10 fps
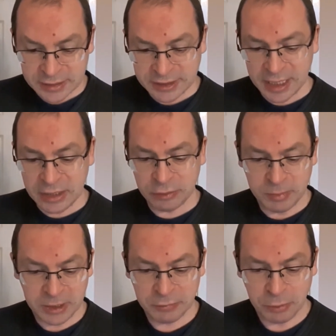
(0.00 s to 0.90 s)

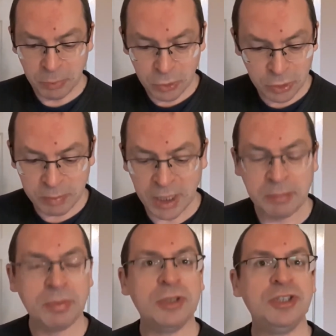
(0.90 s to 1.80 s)
Save me from all
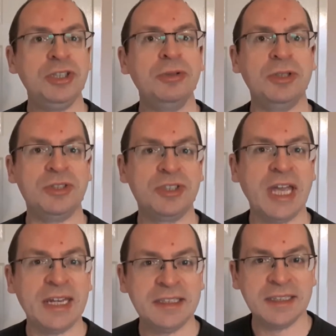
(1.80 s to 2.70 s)
my
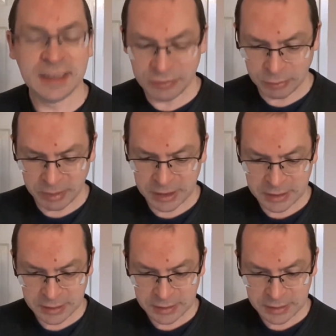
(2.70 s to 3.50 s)
pursuers and deliver me,